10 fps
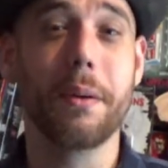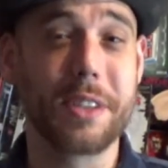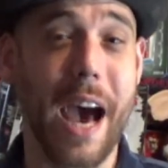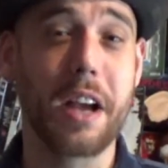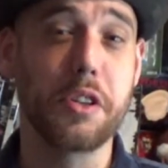It
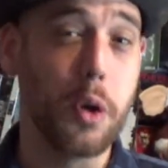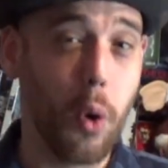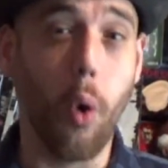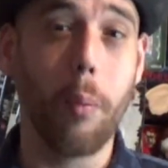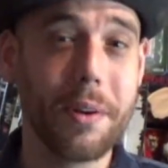was actually
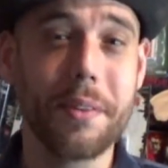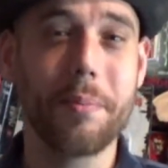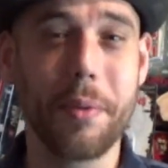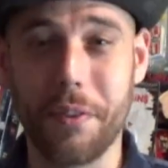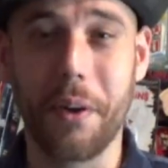open
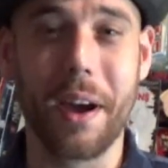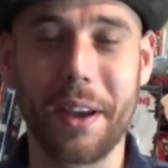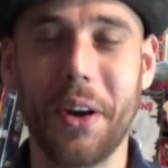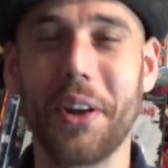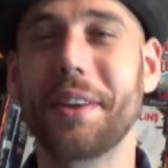before I
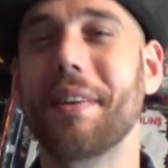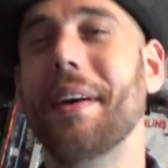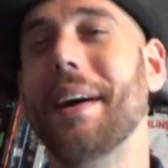got it,